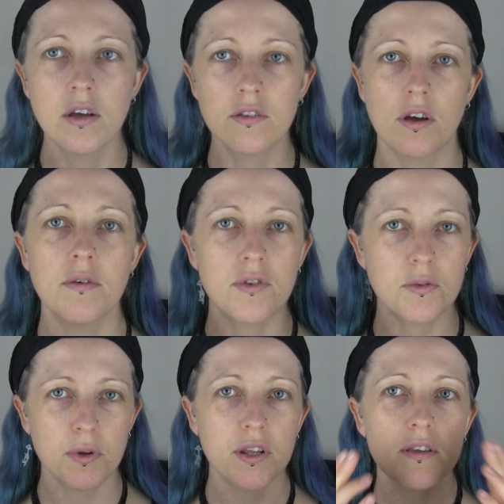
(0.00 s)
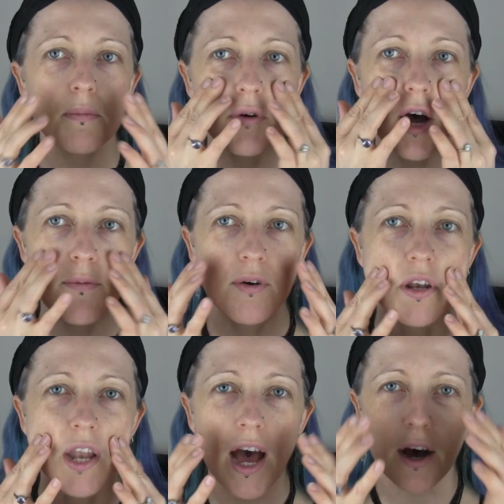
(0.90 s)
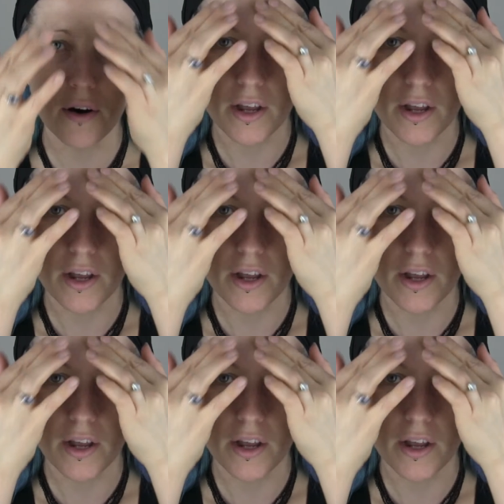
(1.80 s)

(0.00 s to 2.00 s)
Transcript: So I'm just putting some primer on now,